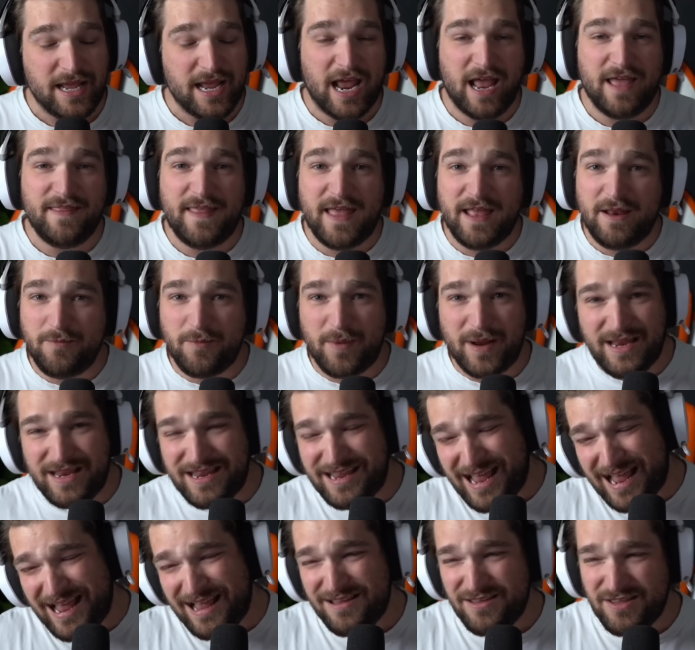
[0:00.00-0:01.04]
And then when
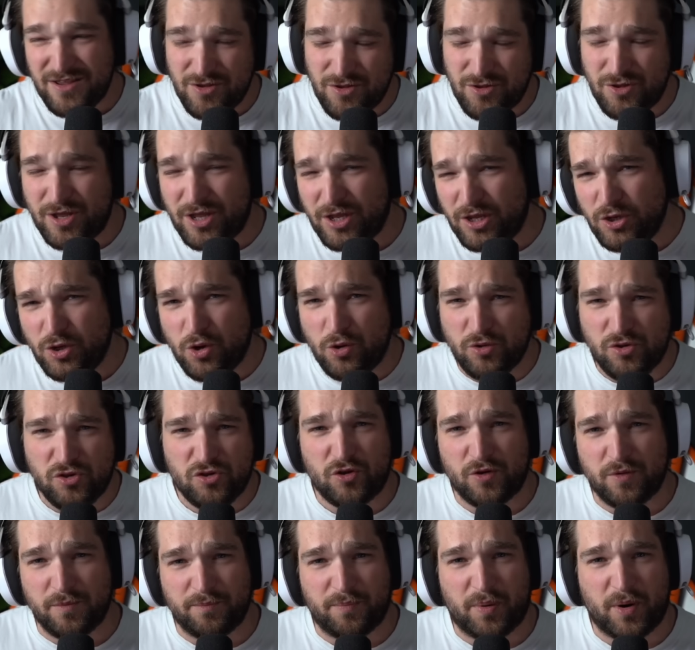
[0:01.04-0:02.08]
yeah, you, you, can go
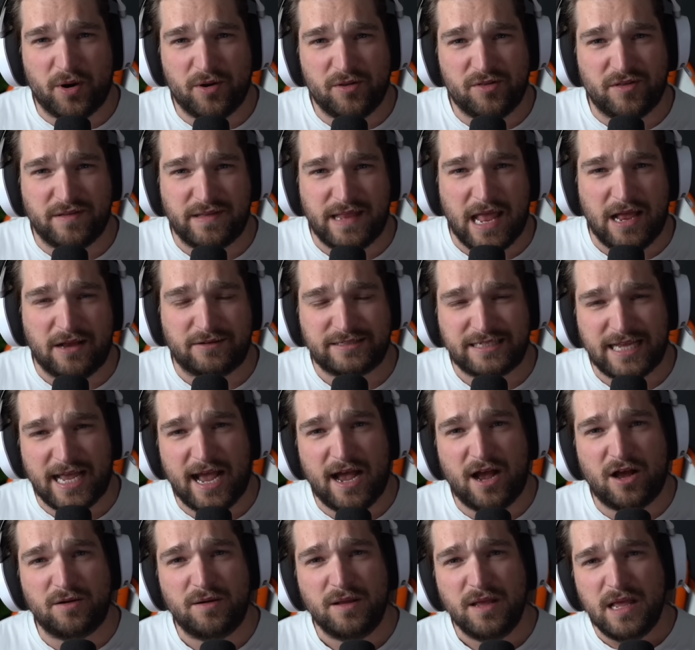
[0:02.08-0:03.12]
certain parts of
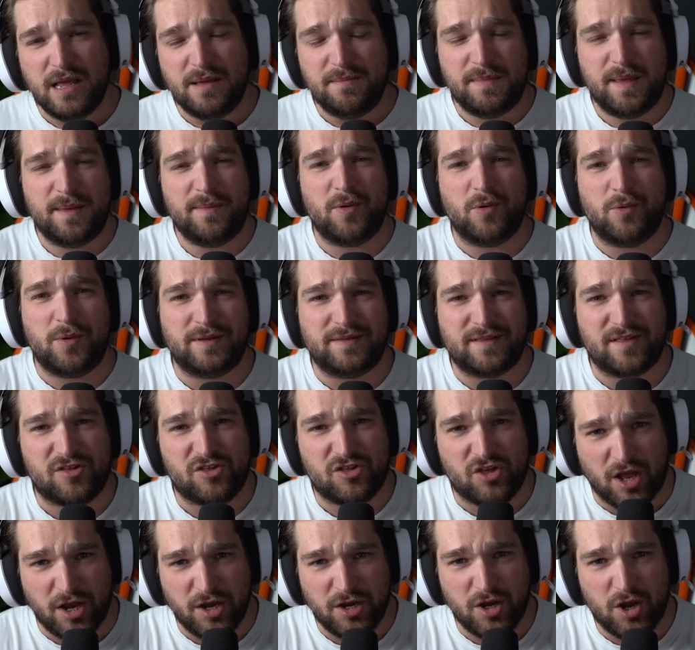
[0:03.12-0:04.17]
downtown. Maybe when the
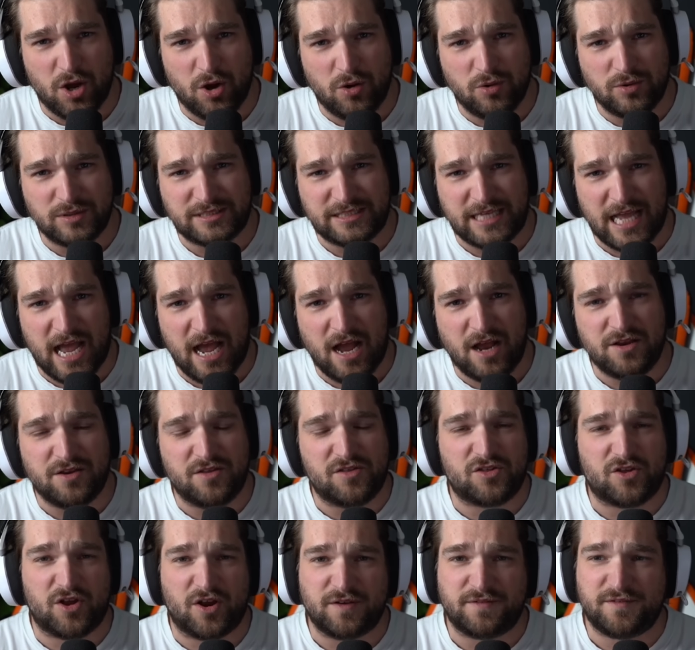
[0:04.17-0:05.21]
sun goes down, you
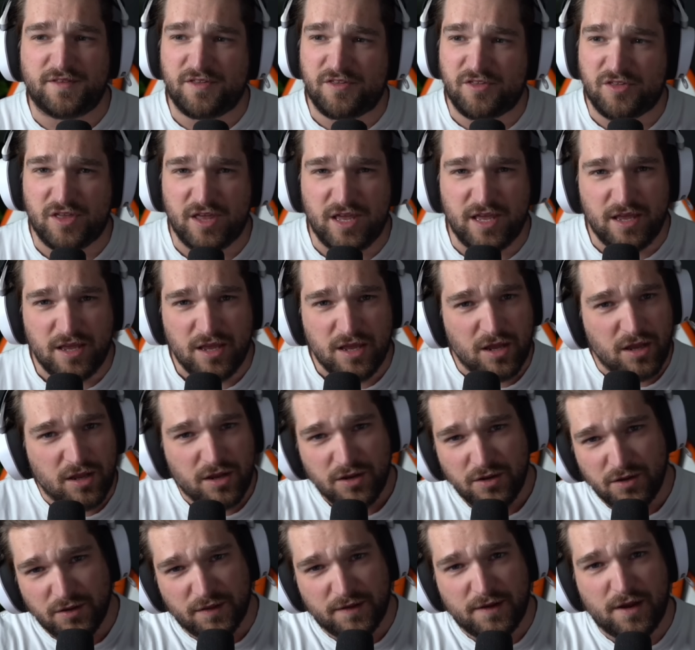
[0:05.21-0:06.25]
start to see,
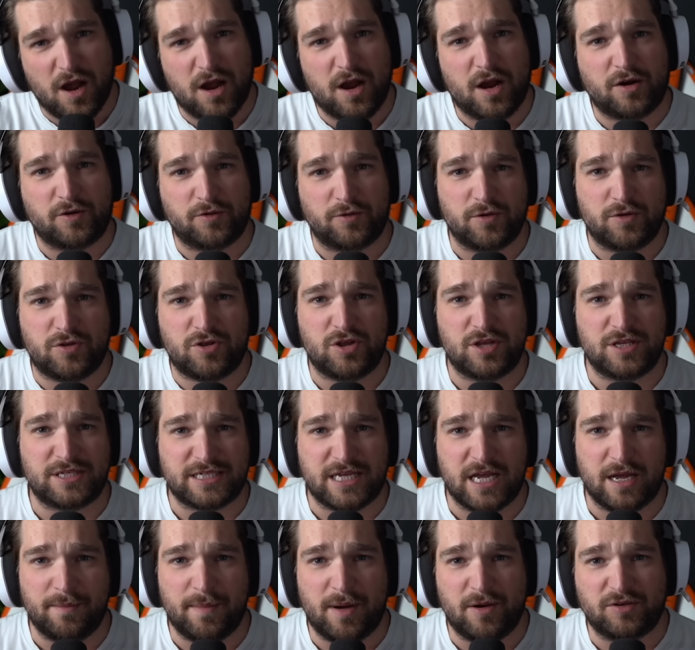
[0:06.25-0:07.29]
you know, the cockroaches
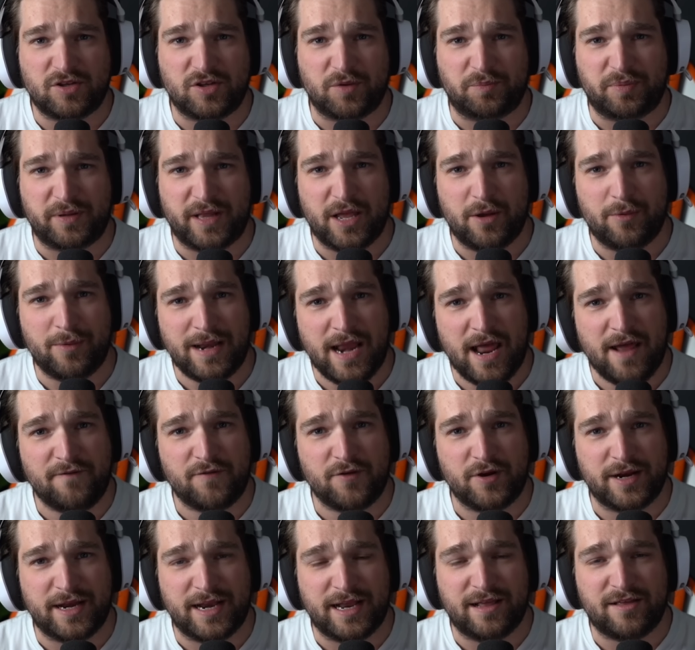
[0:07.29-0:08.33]
come out to play,
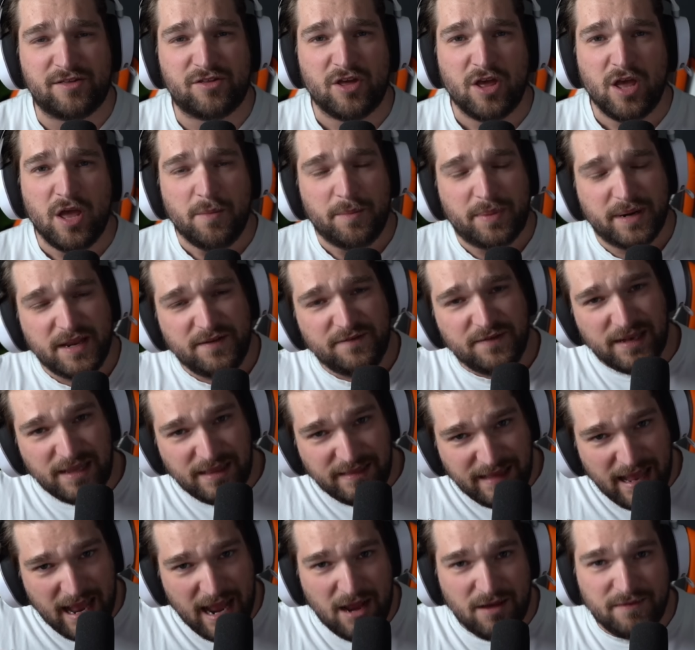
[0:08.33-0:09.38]
whatever it is. But even in
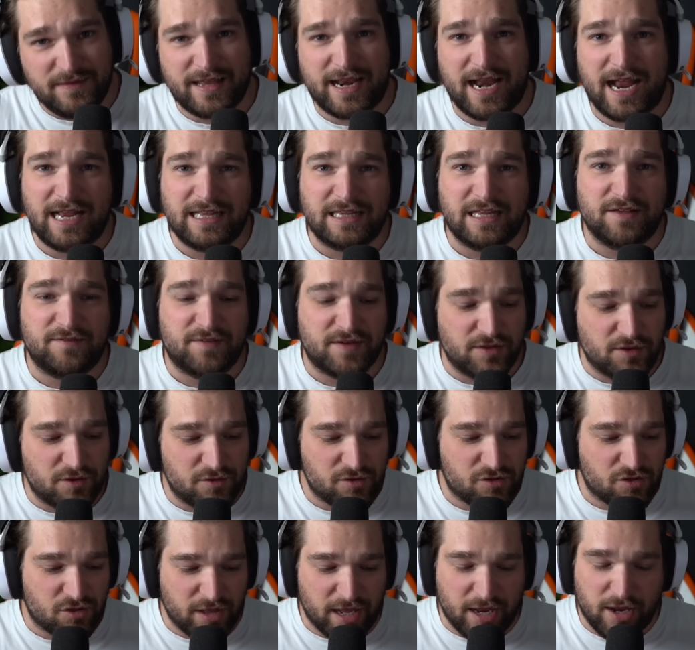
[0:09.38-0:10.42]
town that I live in,
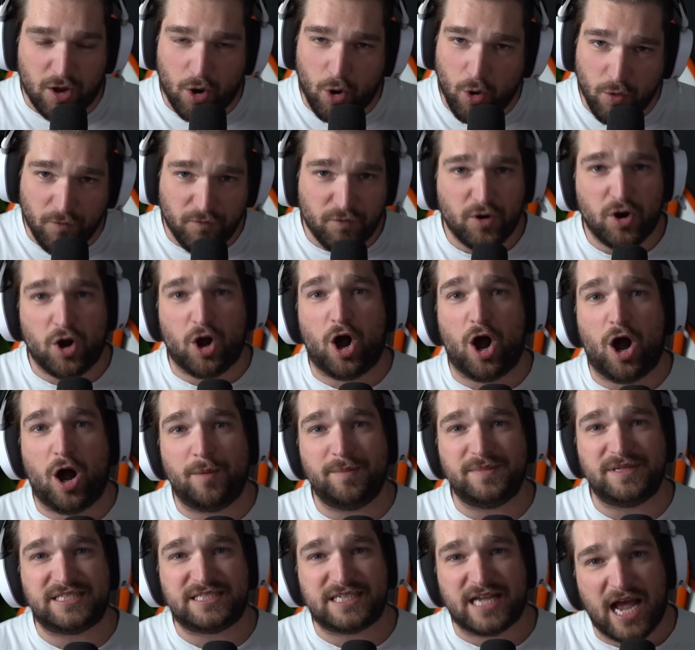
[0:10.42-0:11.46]
there's like over a
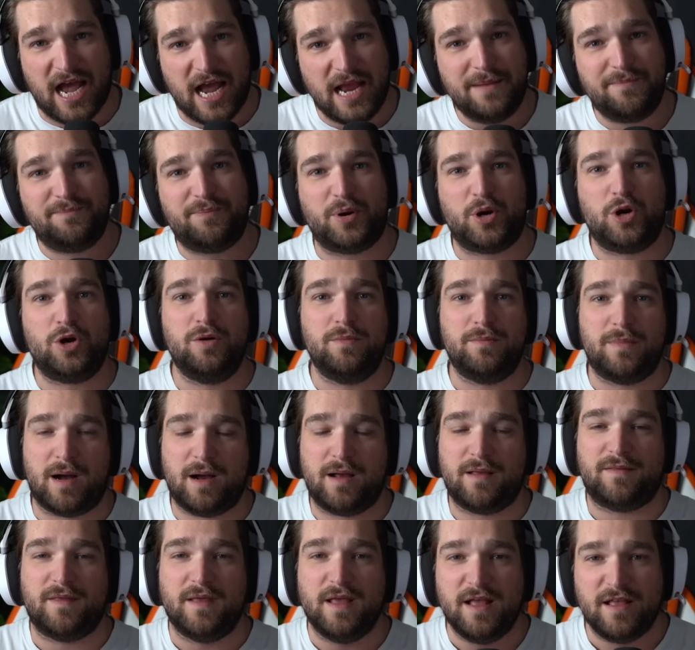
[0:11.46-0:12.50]
homicide per
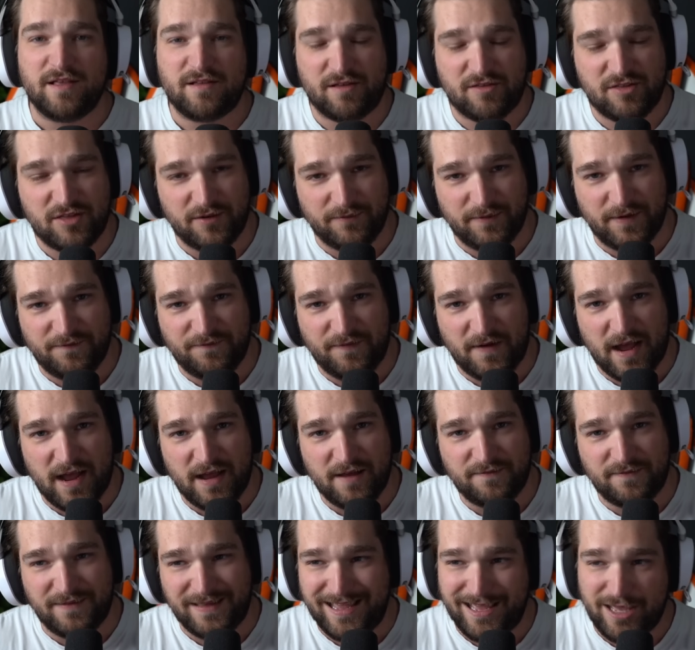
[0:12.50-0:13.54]
month. It's got
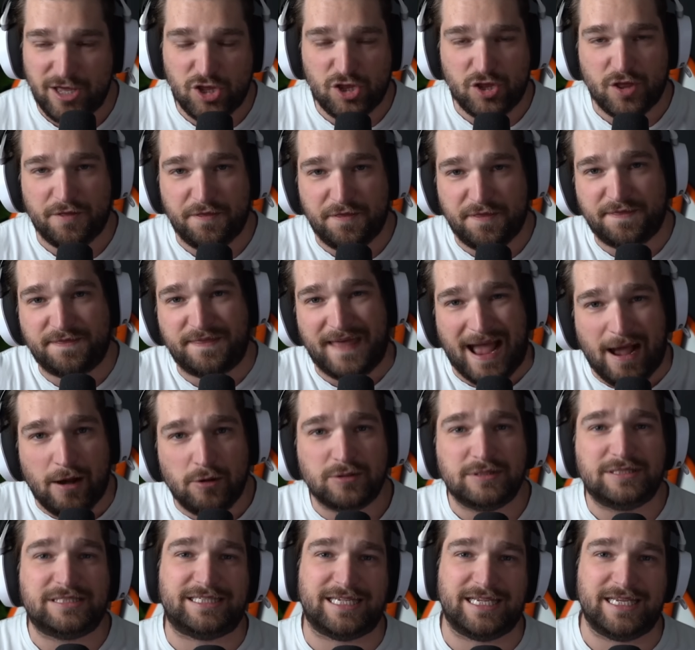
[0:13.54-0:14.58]
75-ish
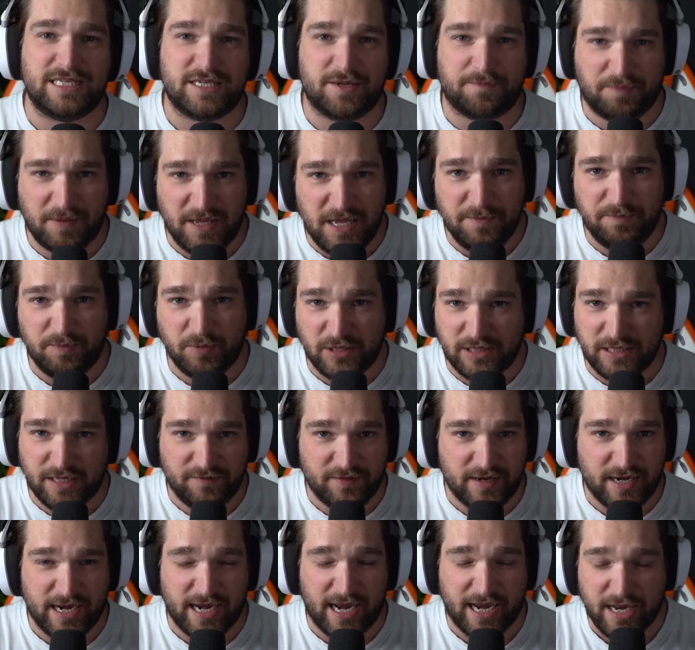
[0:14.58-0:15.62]
thousand people
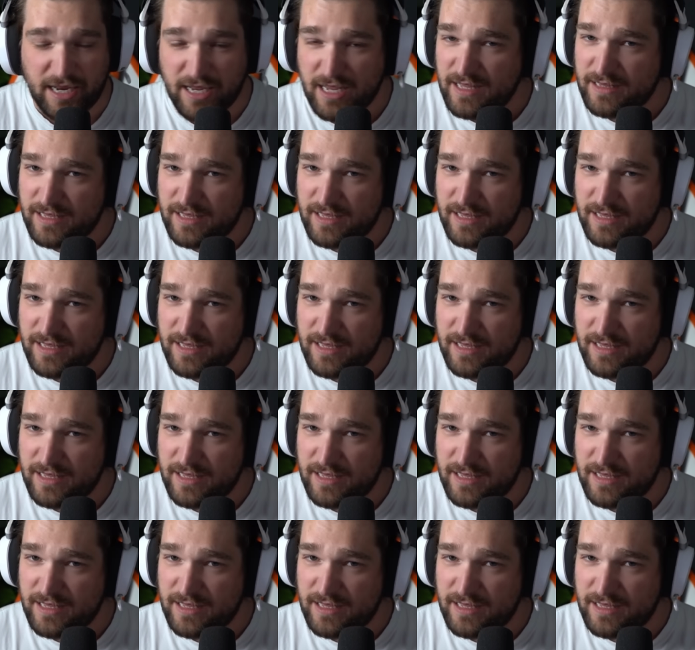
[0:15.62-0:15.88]
living in it.